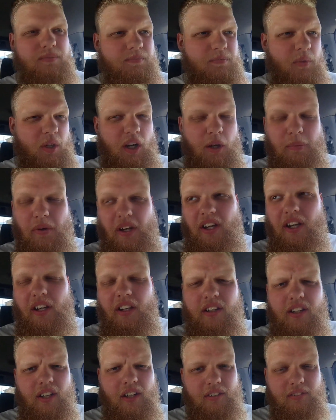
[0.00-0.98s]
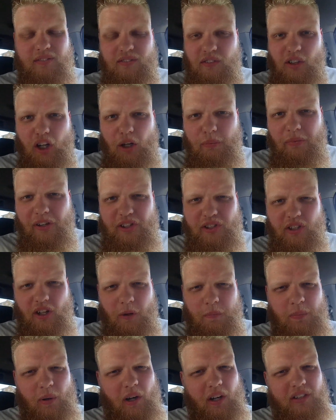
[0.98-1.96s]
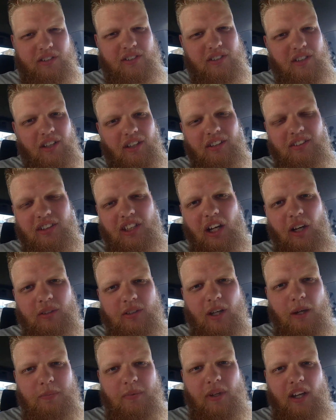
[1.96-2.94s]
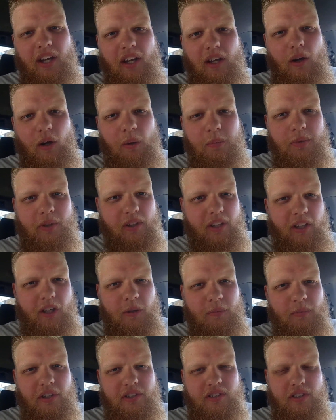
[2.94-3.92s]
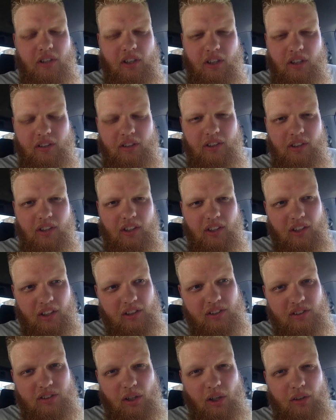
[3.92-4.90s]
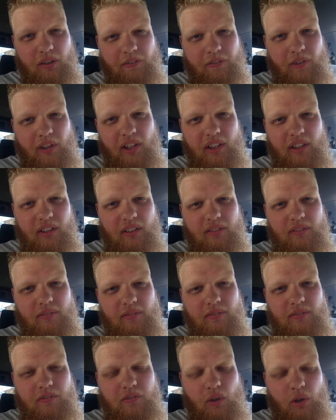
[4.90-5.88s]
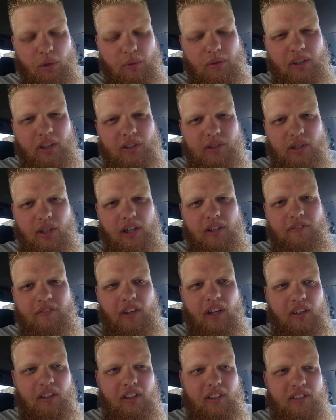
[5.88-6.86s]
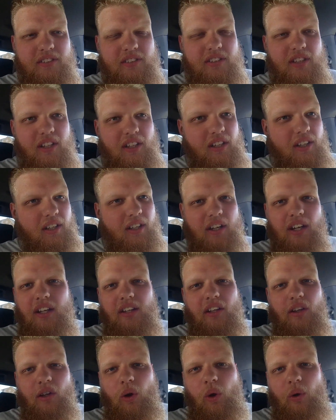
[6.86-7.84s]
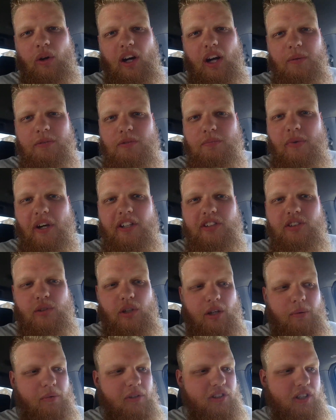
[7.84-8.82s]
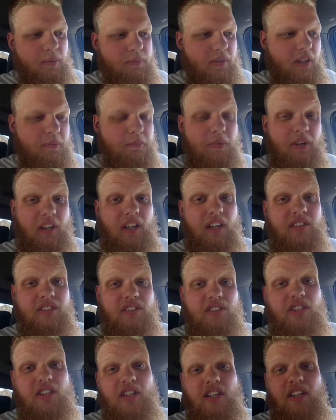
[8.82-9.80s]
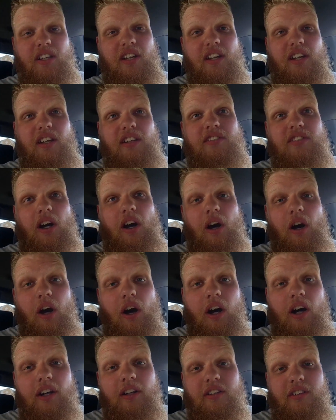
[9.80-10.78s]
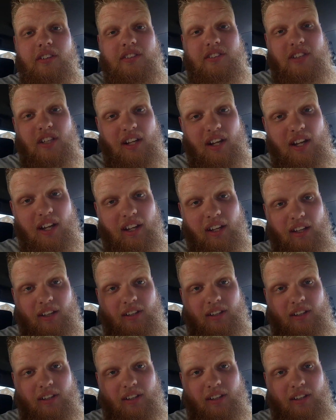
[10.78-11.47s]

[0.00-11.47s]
Got my haircut, got my truck parts. Now time to head home, clean out my truck, install the front four-wheel drive valence, and then go grab some ice cream or something because she is hot today.